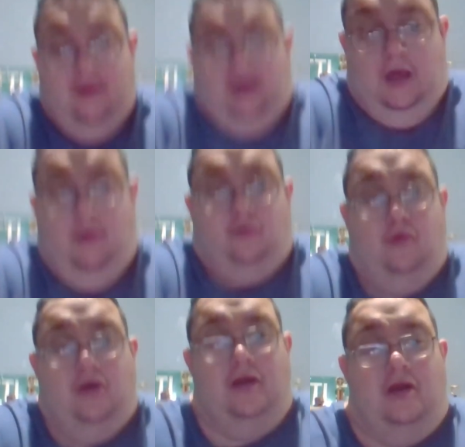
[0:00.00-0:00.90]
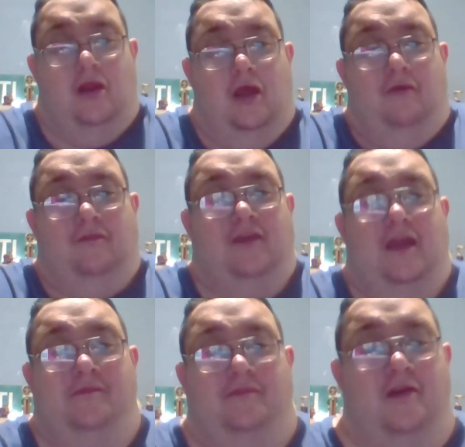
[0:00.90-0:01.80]
I would really love
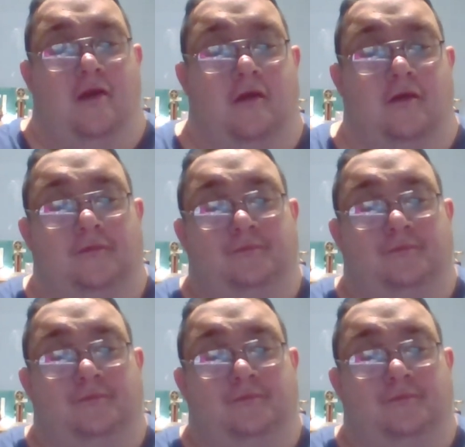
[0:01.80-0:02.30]
game chair.